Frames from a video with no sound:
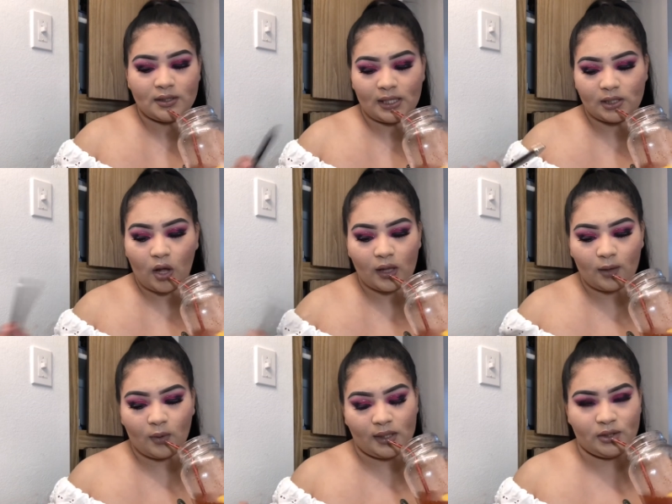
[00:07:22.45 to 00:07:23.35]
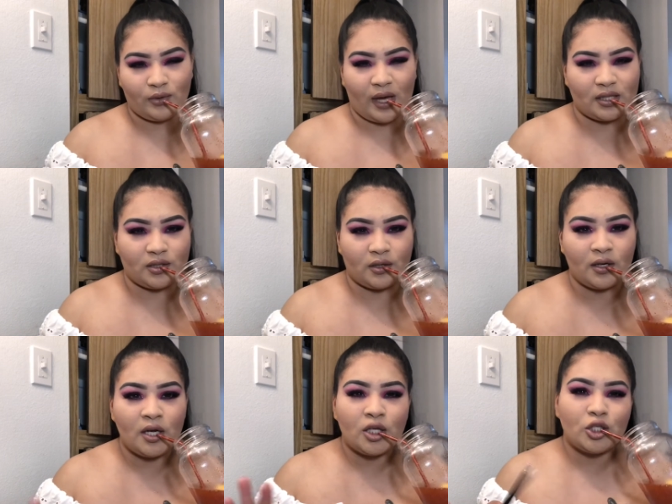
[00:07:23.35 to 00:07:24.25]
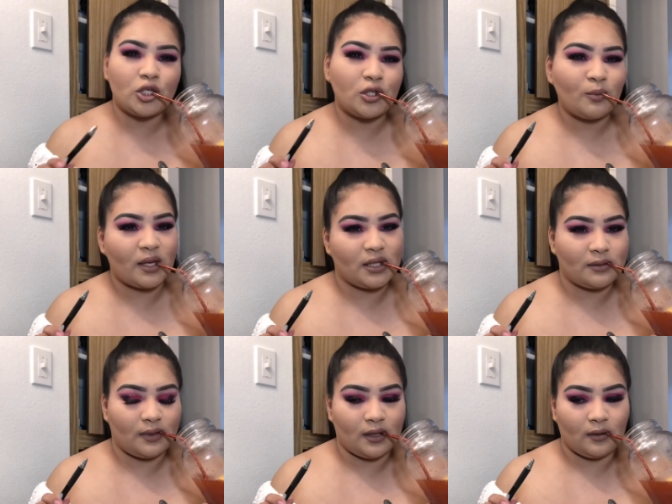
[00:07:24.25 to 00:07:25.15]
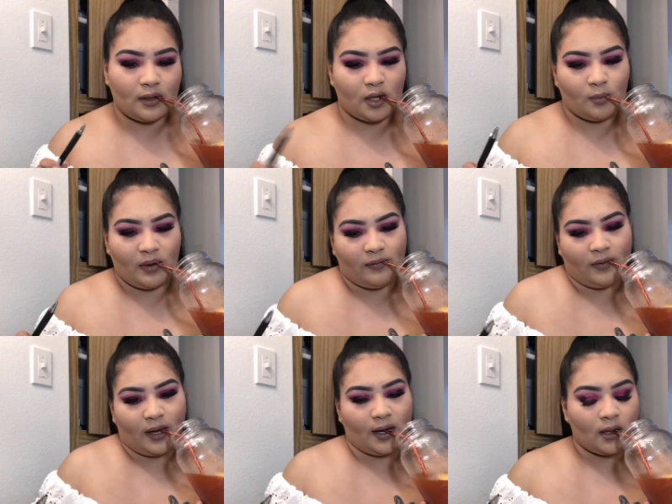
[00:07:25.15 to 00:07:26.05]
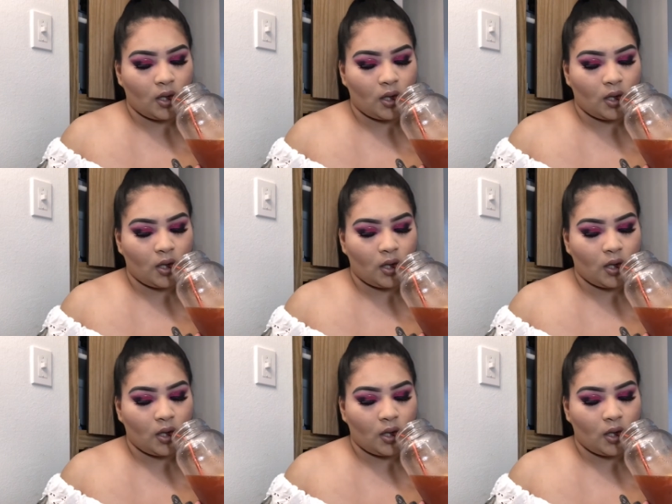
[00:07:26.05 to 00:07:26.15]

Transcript: That's all I wanted to answer, just to make this video a little bit fun.